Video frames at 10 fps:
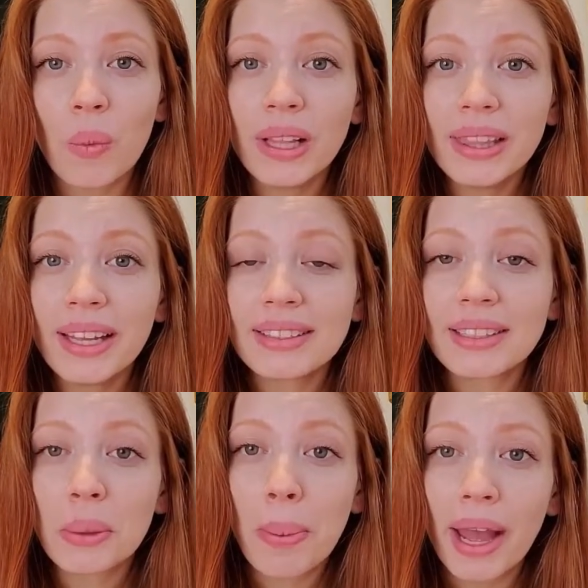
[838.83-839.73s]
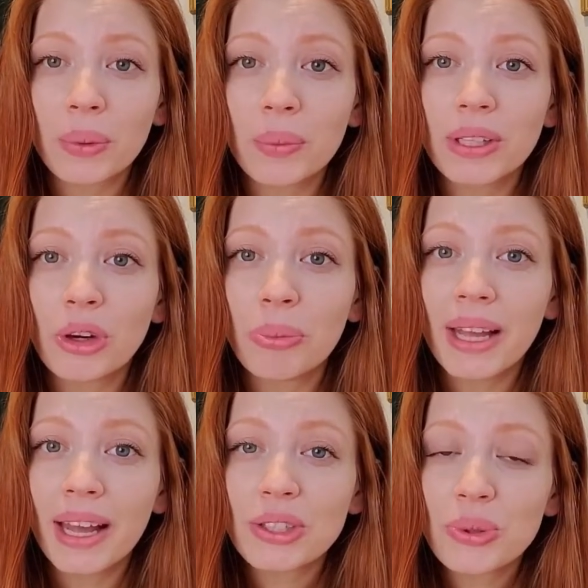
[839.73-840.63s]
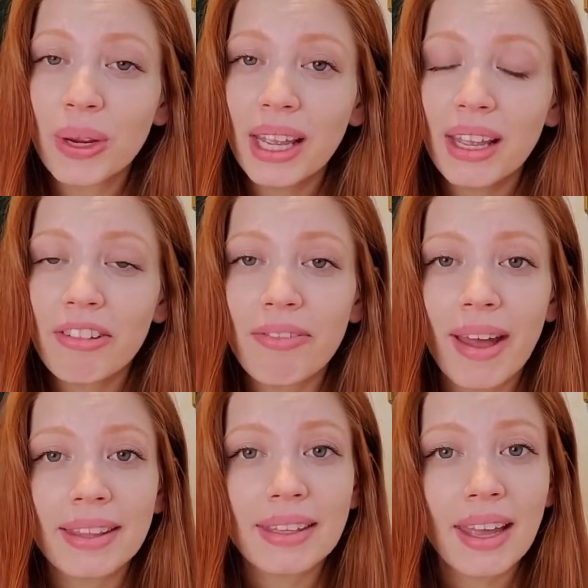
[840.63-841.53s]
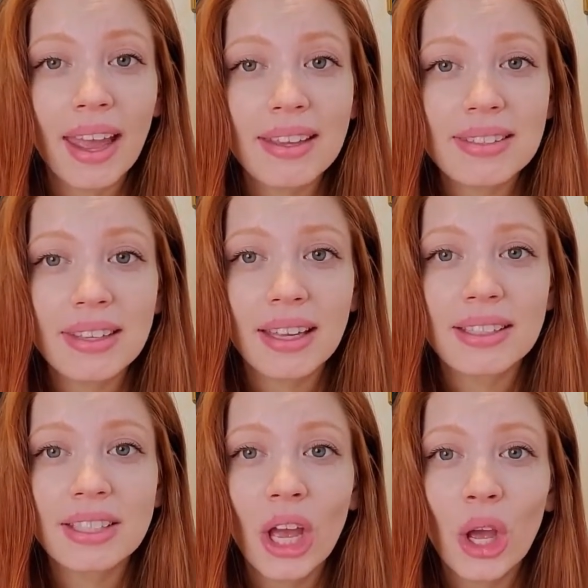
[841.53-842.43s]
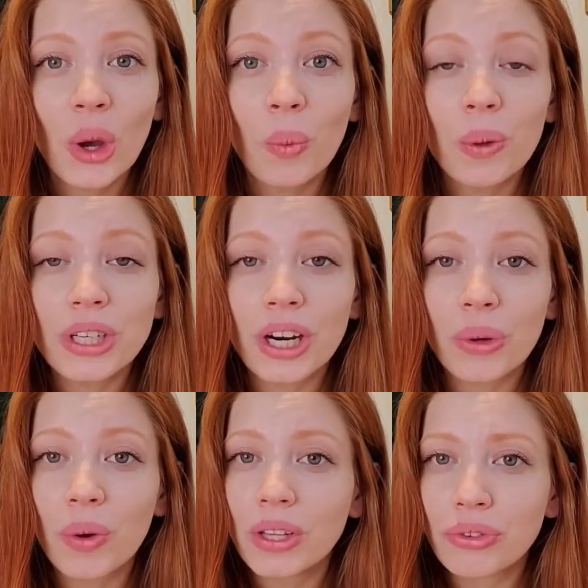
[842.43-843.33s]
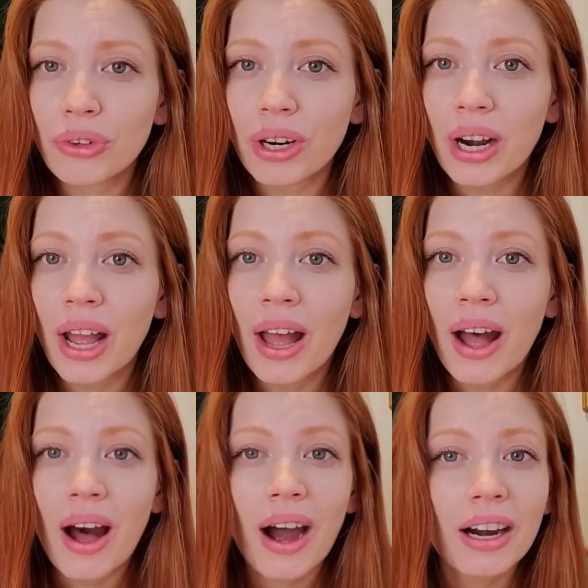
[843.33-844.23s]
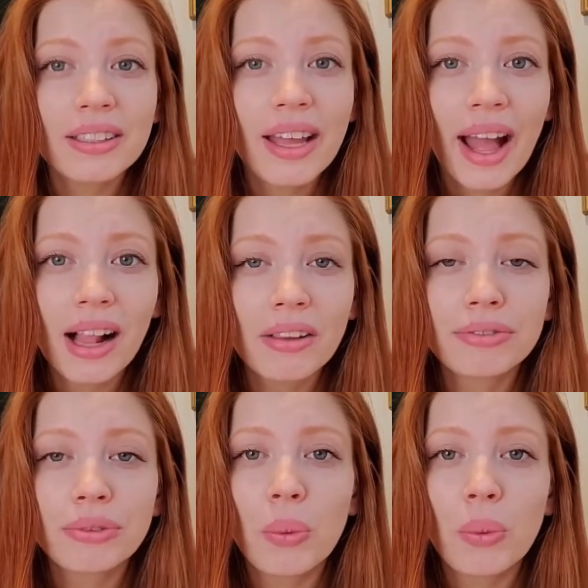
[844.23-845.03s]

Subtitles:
Walnuts are packed with omega-3 fatty acids, which are great for heart health,